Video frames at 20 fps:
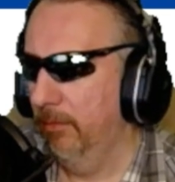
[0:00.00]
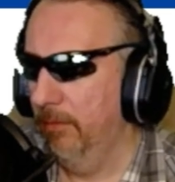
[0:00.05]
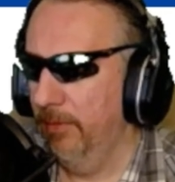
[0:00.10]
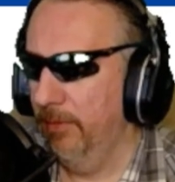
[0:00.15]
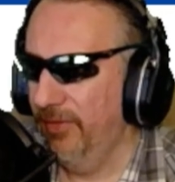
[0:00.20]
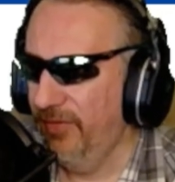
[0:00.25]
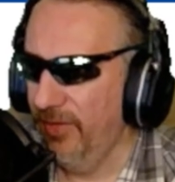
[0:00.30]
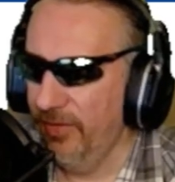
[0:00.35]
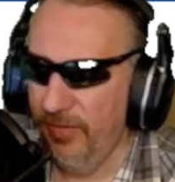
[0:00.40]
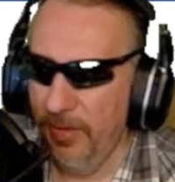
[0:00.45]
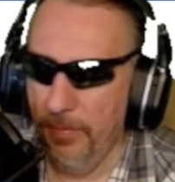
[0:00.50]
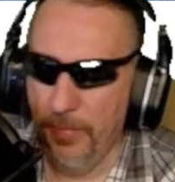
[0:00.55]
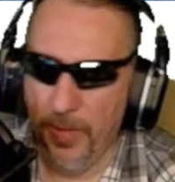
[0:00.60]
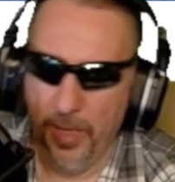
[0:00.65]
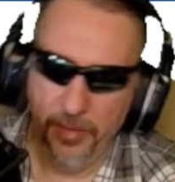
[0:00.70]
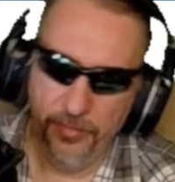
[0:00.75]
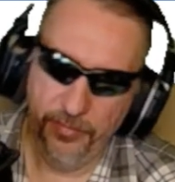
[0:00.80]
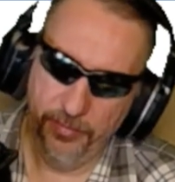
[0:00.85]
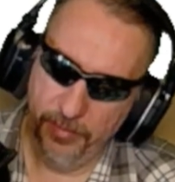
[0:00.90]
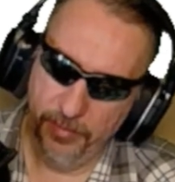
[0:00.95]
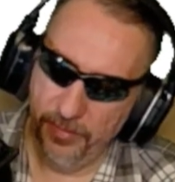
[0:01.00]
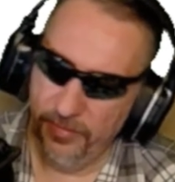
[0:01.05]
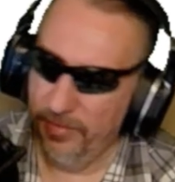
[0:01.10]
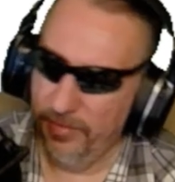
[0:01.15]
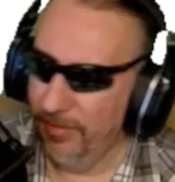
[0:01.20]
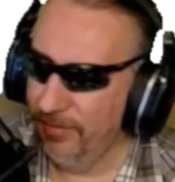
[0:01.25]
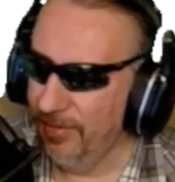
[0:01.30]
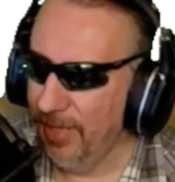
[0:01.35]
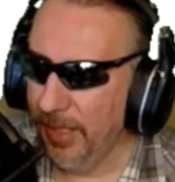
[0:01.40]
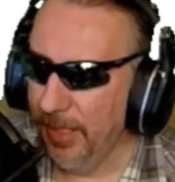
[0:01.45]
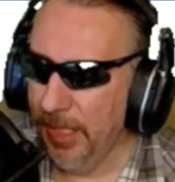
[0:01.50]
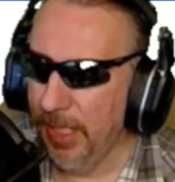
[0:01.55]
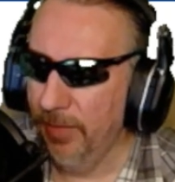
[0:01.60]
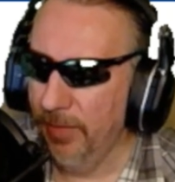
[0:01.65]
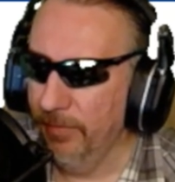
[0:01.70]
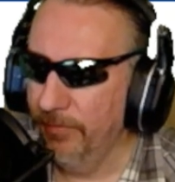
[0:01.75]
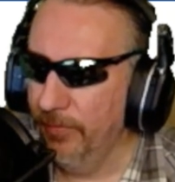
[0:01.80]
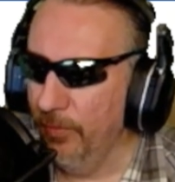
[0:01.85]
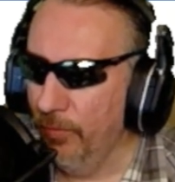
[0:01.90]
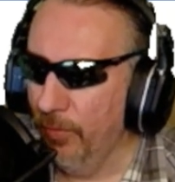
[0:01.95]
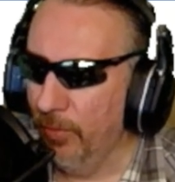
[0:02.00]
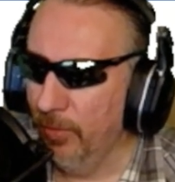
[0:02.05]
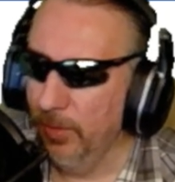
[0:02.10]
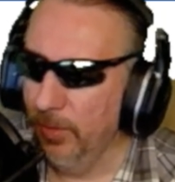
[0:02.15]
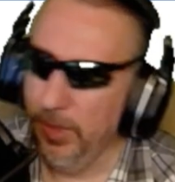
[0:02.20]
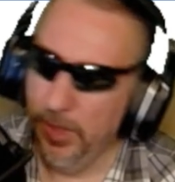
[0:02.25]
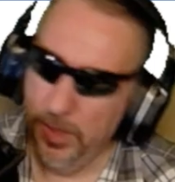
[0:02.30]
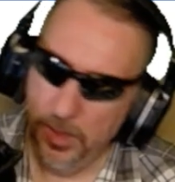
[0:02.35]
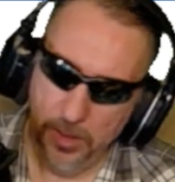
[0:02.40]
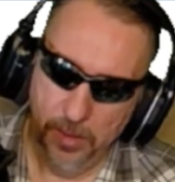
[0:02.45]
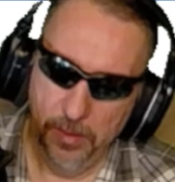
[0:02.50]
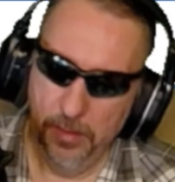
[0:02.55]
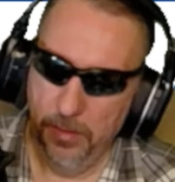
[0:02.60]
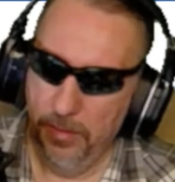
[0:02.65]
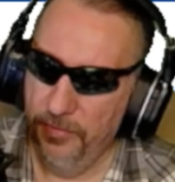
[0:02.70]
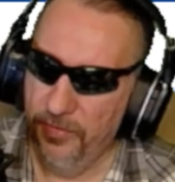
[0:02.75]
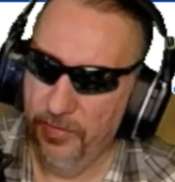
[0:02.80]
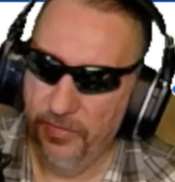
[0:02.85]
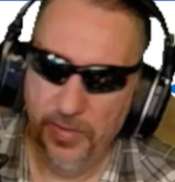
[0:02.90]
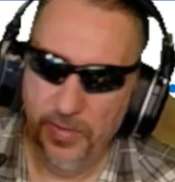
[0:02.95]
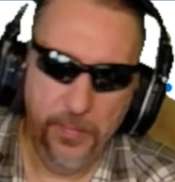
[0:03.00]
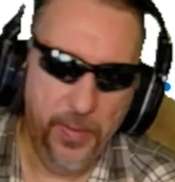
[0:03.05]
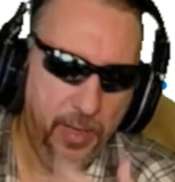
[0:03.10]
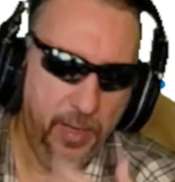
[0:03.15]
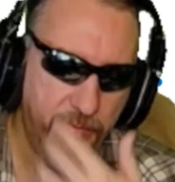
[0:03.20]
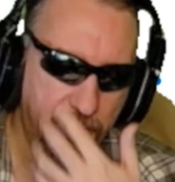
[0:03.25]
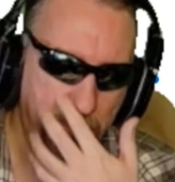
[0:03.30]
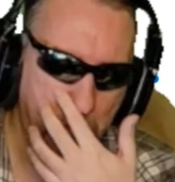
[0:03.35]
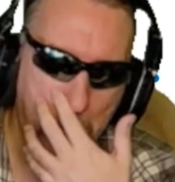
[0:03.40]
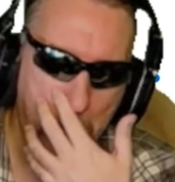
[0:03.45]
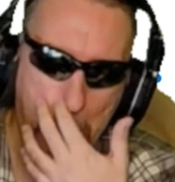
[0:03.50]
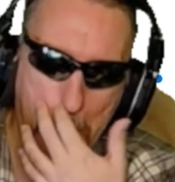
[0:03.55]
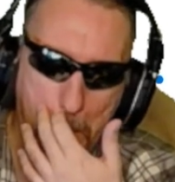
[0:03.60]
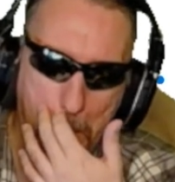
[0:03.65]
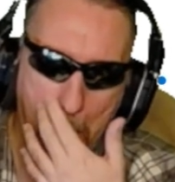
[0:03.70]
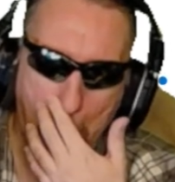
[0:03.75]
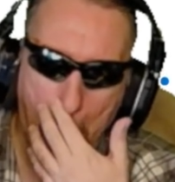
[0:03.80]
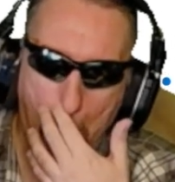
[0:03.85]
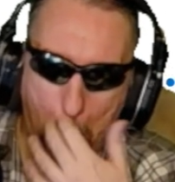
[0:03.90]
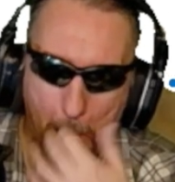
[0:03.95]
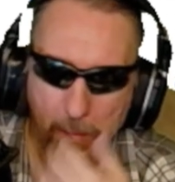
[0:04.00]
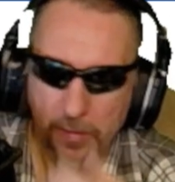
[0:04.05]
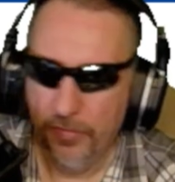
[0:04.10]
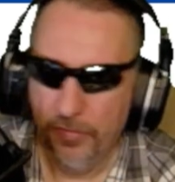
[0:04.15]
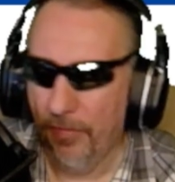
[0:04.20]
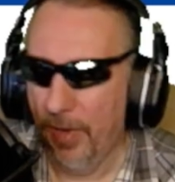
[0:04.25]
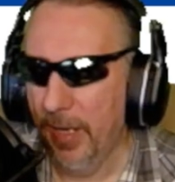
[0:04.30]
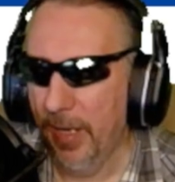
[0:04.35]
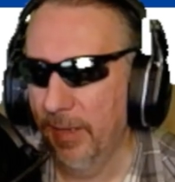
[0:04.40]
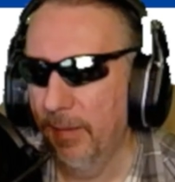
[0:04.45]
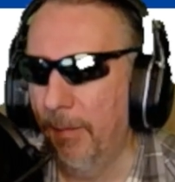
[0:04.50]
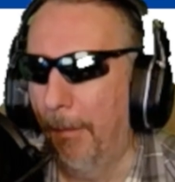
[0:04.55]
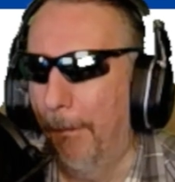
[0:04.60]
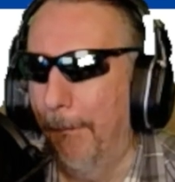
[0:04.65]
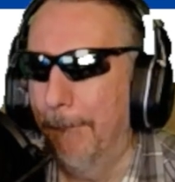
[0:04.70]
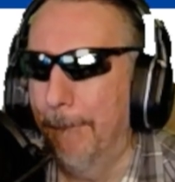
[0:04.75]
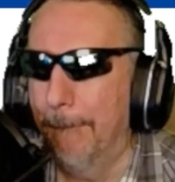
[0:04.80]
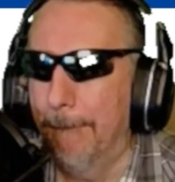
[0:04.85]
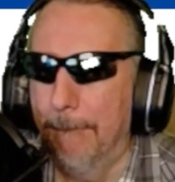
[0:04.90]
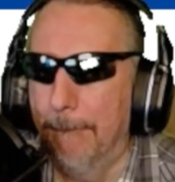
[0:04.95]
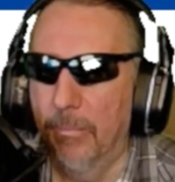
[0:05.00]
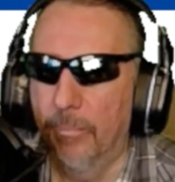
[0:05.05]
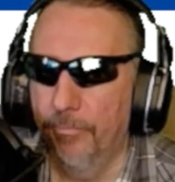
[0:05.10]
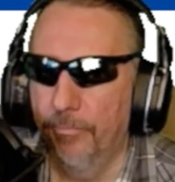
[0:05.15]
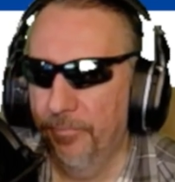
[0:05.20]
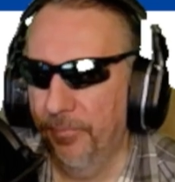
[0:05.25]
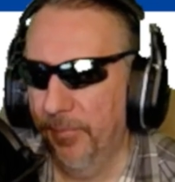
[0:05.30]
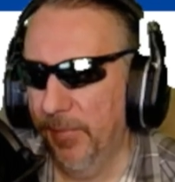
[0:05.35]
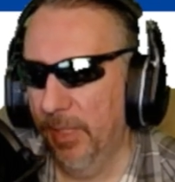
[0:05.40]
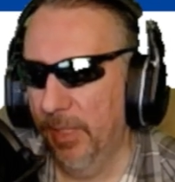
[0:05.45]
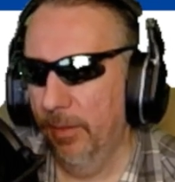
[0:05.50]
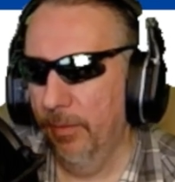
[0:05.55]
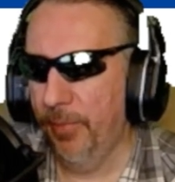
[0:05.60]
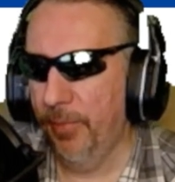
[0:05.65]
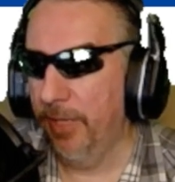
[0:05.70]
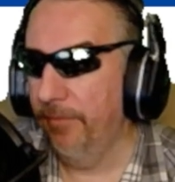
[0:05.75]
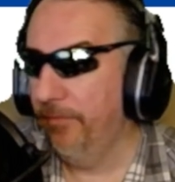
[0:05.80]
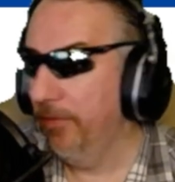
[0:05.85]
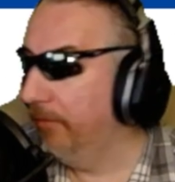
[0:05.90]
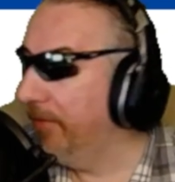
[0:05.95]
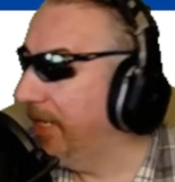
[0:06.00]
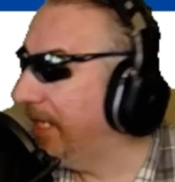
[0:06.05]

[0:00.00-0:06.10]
60 bucks, that's not the end of the world. 60 bucks, go ahead, try it. But if you already